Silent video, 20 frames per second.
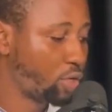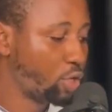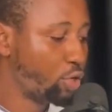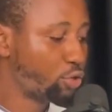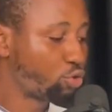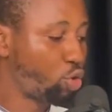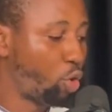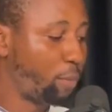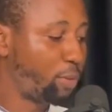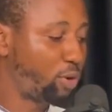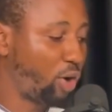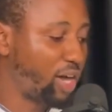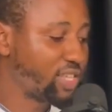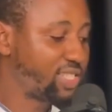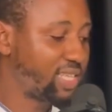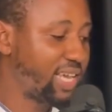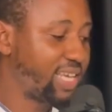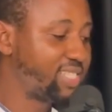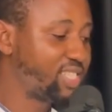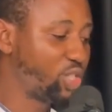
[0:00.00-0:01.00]
So
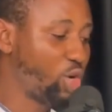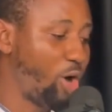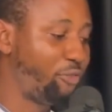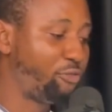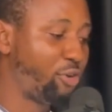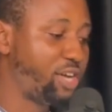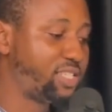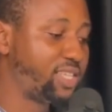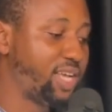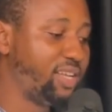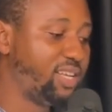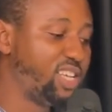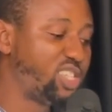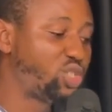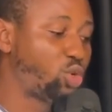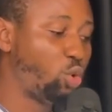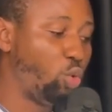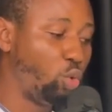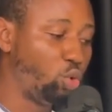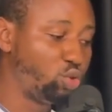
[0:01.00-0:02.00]
because a C of O is a
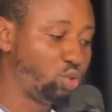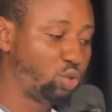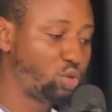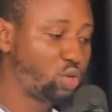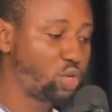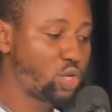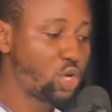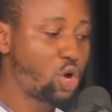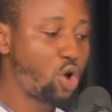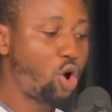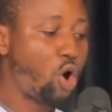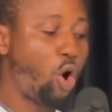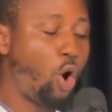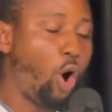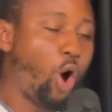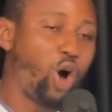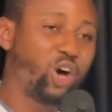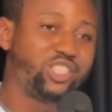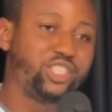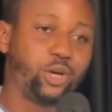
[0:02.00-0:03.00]
leasehold,
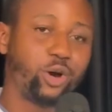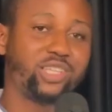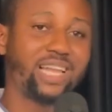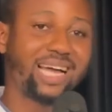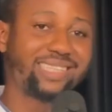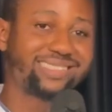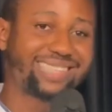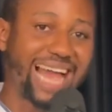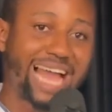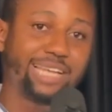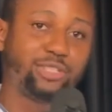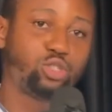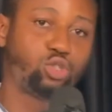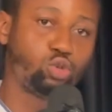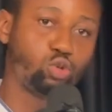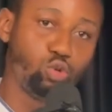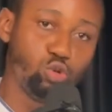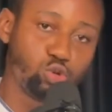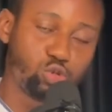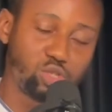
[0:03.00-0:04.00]
all the other
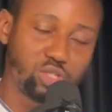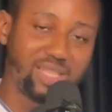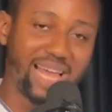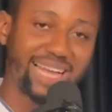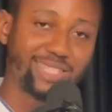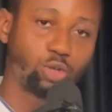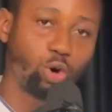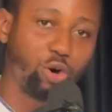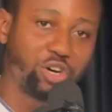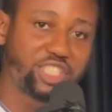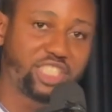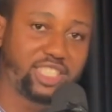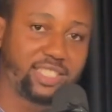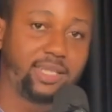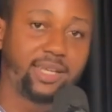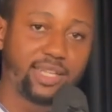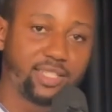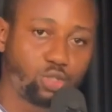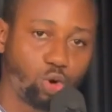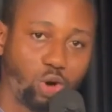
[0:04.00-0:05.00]
titles that
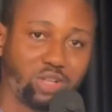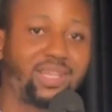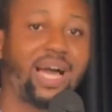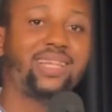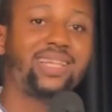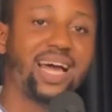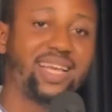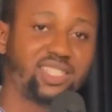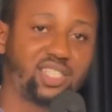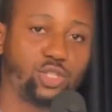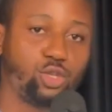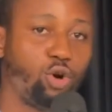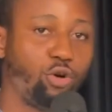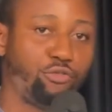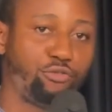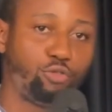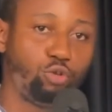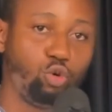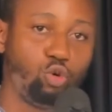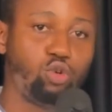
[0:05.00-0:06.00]
originate under that C
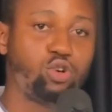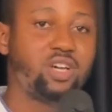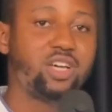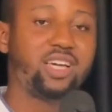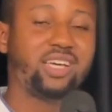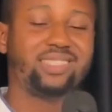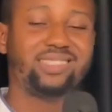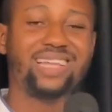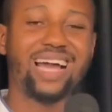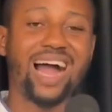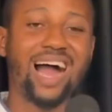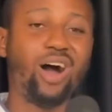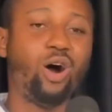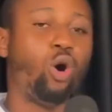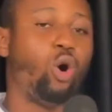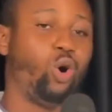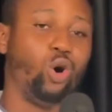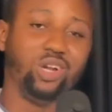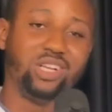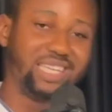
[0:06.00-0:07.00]
of O, they are
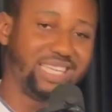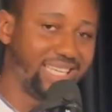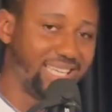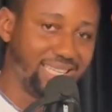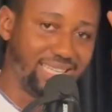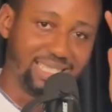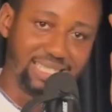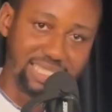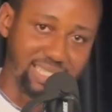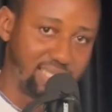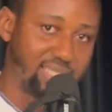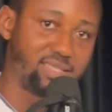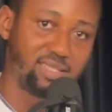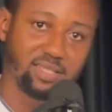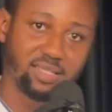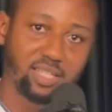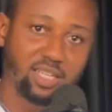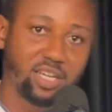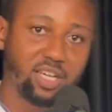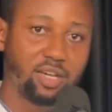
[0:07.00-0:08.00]
all a
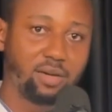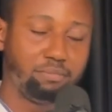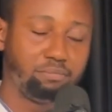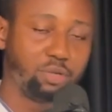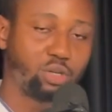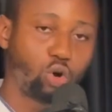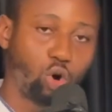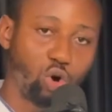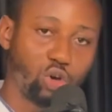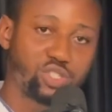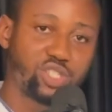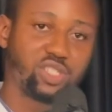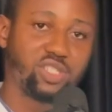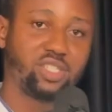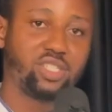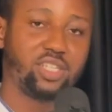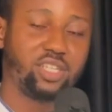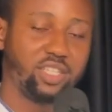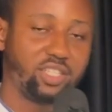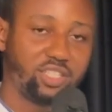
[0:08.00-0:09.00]
lease, because
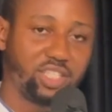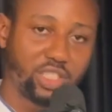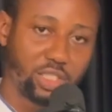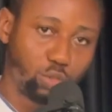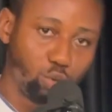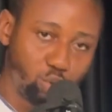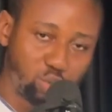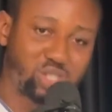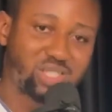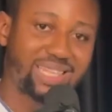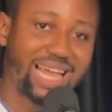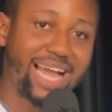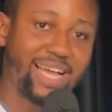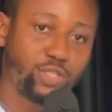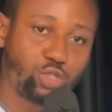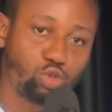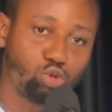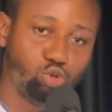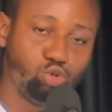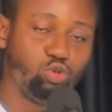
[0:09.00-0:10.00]
the root
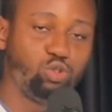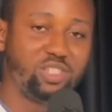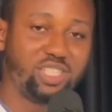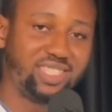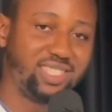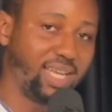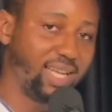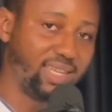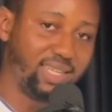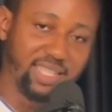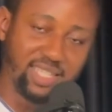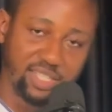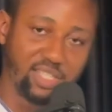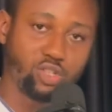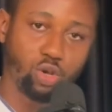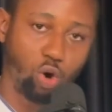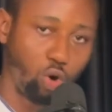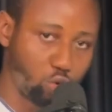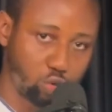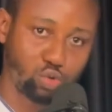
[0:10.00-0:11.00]
title is a lease
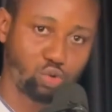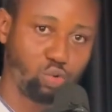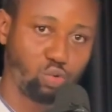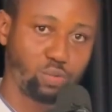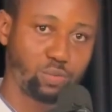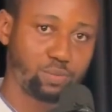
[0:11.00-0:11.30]
also.